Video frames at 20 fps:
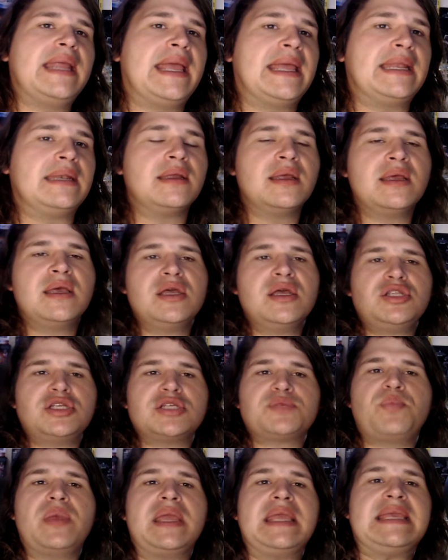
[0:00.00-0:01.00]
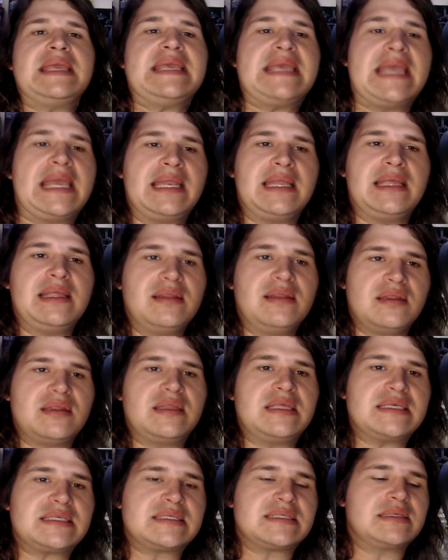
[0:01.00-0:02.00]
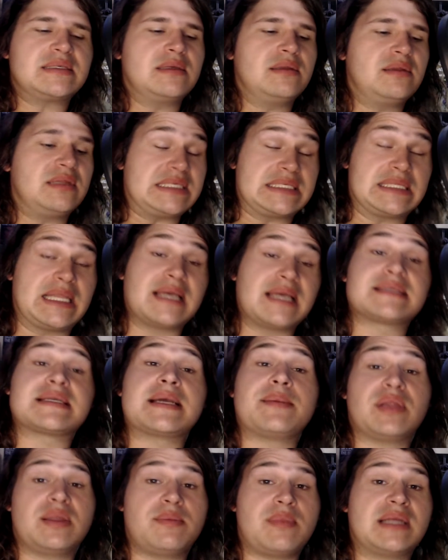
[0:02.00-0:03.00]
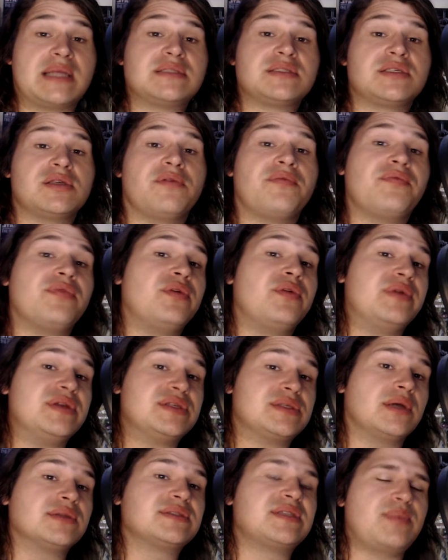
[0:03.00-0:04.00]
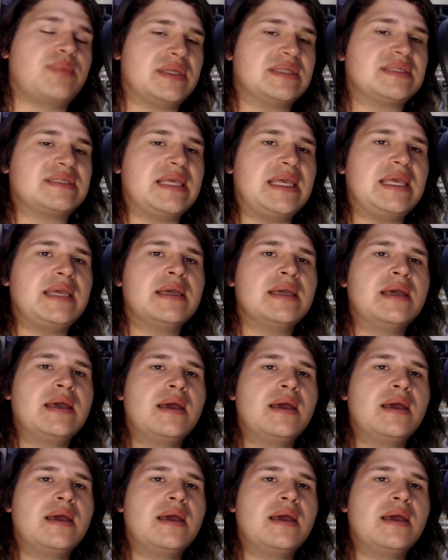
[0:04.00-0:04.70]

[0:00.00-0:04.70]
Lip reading: And just been getting these last couple of months of the results I've been seeing,